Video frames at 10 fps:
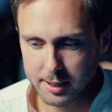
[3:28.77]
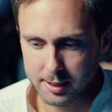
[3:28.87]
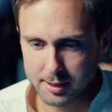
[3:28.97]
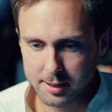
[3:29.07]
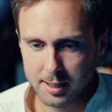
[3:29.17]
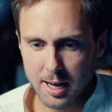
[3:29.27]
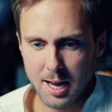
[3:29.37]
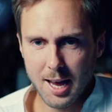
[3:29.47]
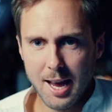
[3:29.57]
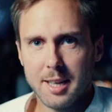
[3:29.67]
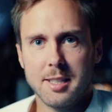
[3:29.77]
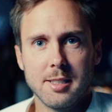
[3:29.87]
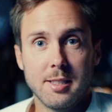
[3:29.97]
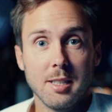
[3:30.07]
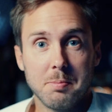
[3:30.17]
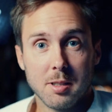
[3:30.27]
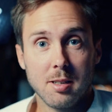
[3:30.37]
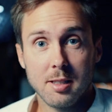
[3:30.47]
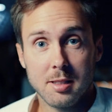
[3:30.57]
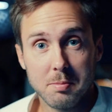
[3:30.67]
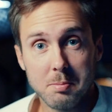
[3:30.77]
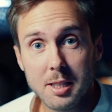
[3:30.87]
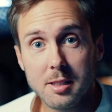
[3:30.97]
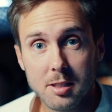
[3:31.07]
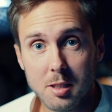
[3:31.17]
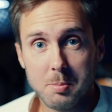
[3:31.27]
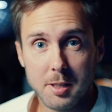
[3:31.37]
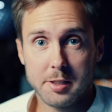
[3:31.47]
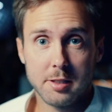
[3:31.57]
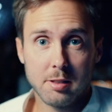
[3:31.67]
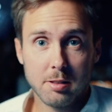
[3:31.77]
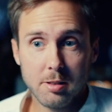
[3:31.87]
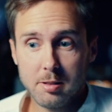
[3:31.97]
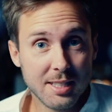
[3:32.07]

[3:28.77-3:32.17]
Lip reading: It's actually just because it means so much to you